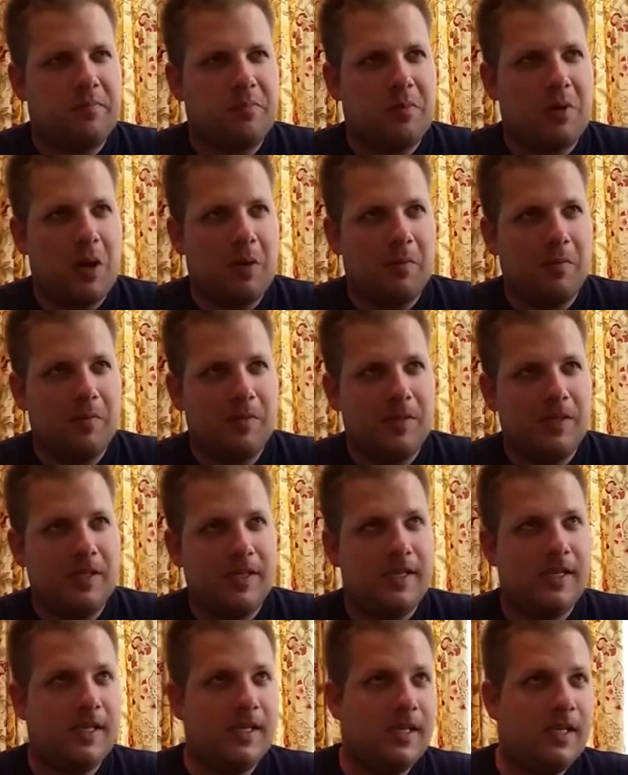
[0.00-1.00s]

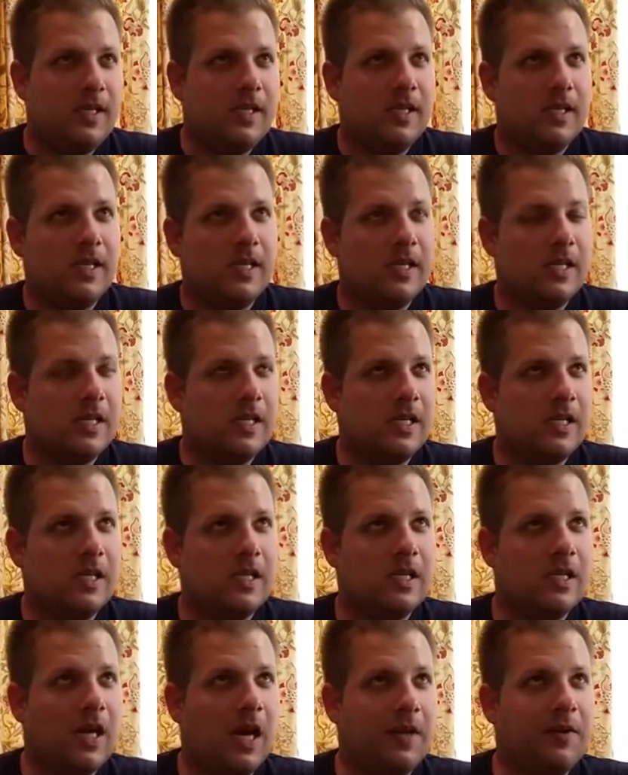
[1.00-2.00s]
Probably,
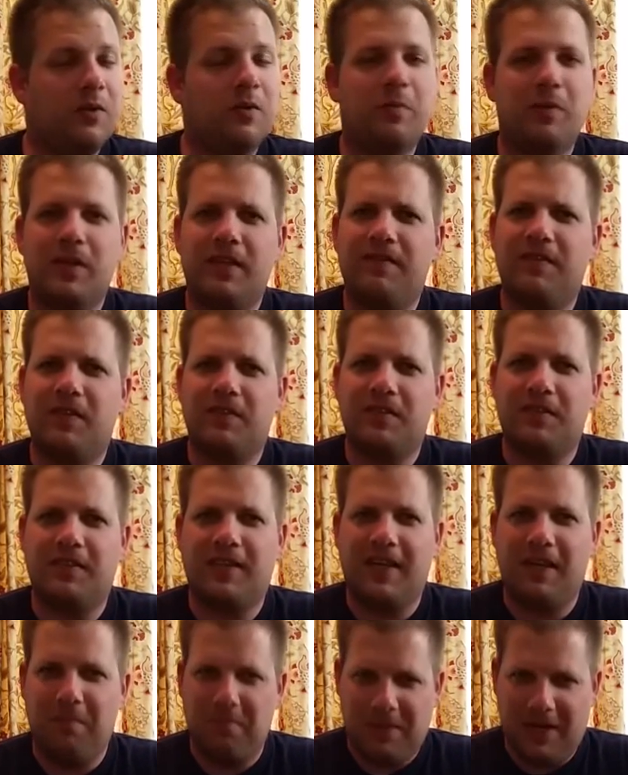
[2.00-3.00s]
I do believe there's a
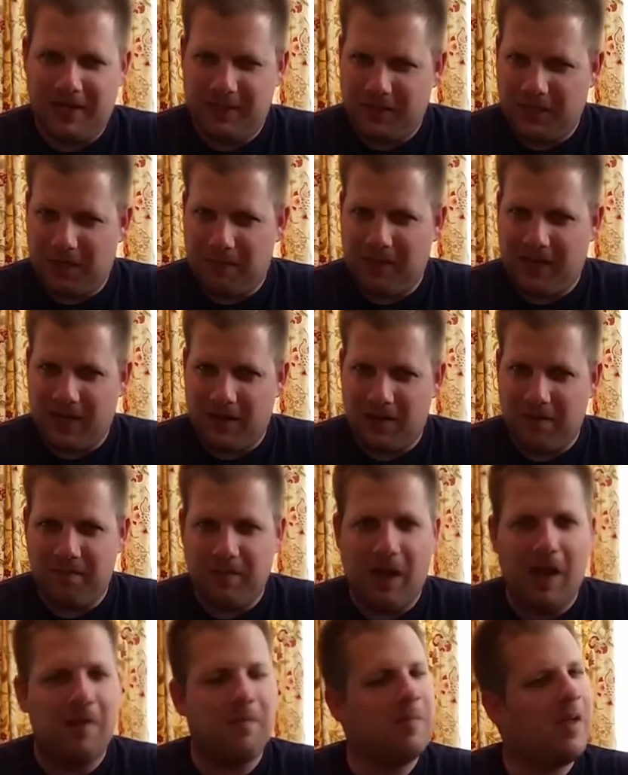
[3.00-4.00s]
second batch coming out.
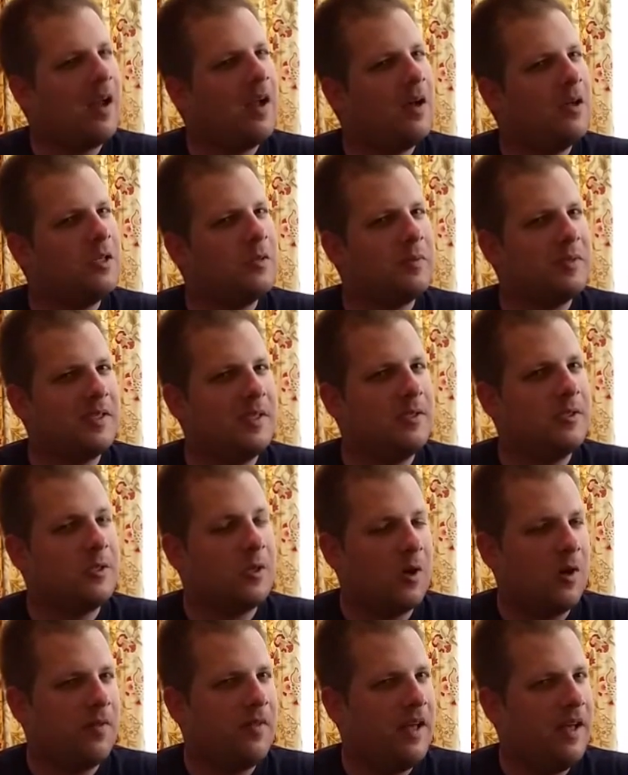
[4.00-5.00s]
I'm not 100%
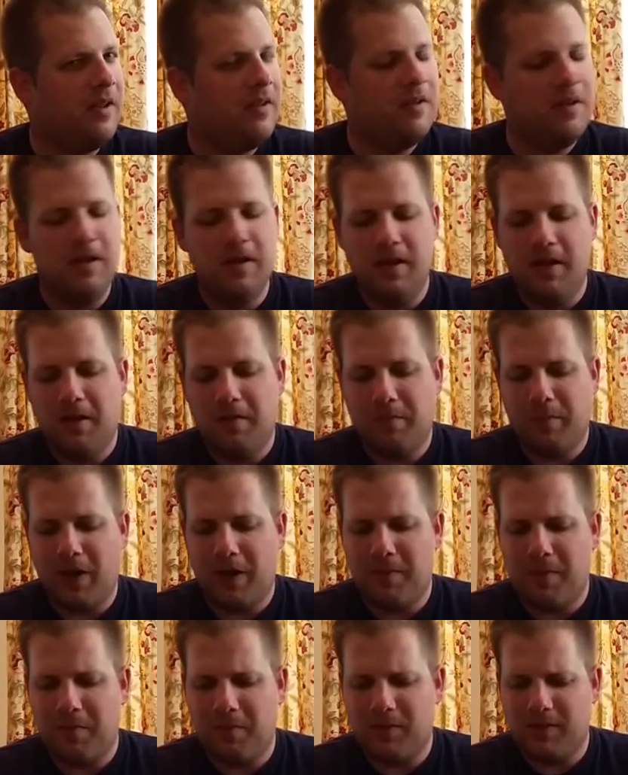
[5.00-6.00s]
sure on that, but I
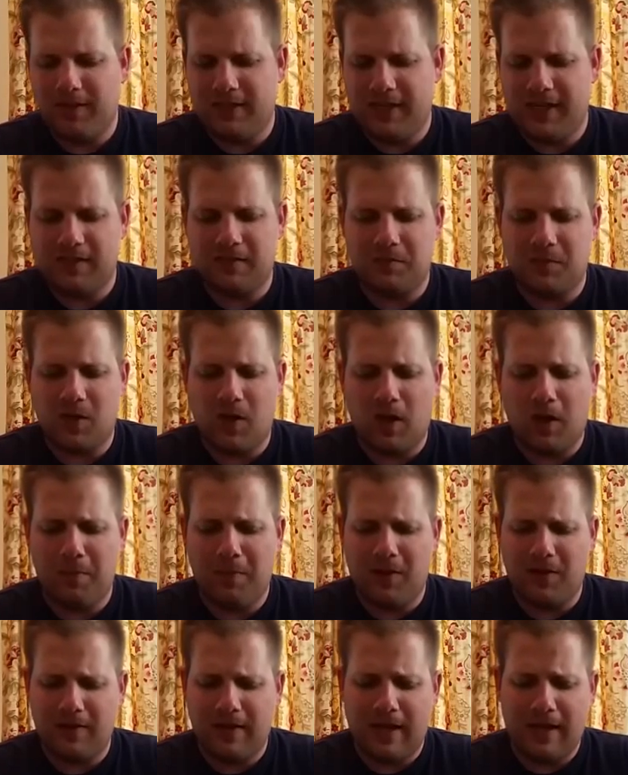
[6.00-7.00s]
remember seeing some talk
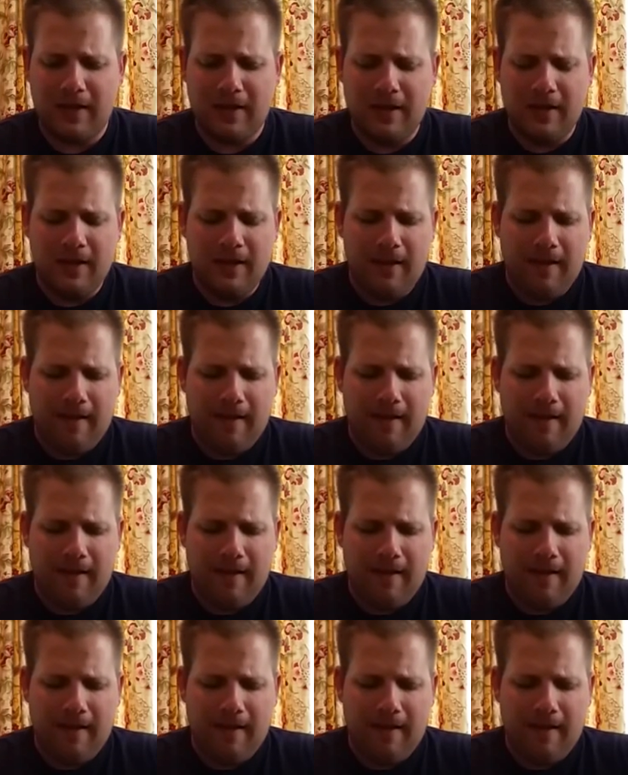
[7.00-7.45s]
about that.